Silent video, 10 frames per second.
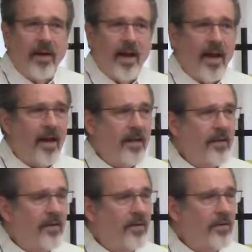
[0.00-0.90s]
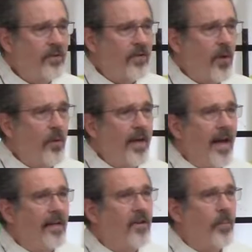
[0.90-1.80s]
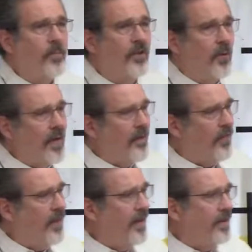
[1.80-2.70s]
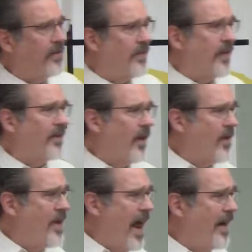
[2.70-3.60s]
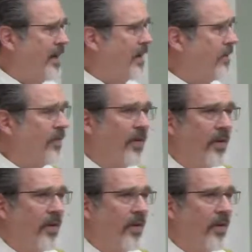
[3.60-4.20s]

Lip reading: And so we end up doing things that are negative,